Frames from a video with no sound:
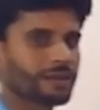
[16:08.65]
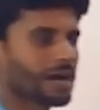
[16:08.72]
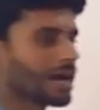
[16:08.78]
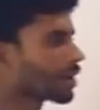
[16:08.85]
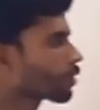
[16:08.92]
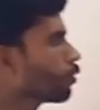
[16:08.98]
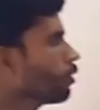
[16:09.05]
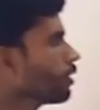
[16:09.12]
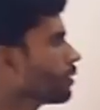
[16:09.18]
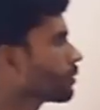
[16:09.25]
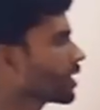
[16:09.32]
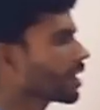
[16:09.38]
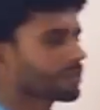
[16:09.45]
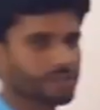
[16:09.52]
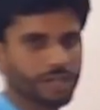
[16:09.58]
are called,
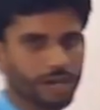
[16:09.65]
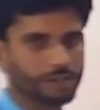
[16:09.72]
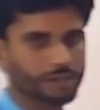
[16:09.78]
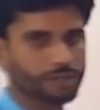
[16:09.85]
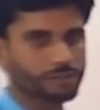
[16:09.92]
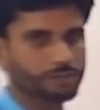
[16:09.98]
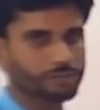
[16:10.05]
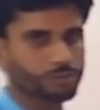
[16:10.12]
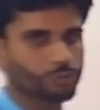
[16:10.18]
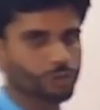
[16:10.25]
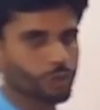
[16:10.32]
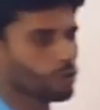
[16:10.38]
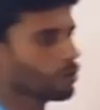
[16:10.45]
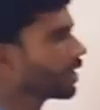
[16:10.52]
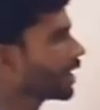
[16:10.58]
there are three articles
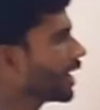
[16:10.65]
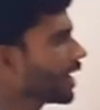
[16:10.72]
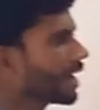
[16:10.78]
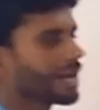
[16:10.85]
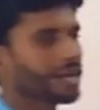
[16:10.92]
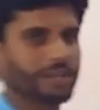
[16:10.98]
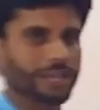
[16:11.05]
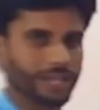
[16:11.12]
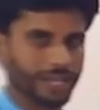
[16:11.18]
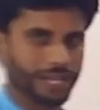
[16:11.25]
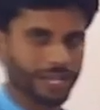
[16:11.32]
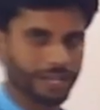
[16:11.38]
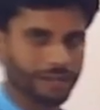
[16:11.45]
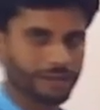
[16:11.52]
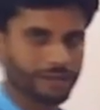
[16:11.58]
we know, A and
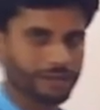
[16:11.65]
N,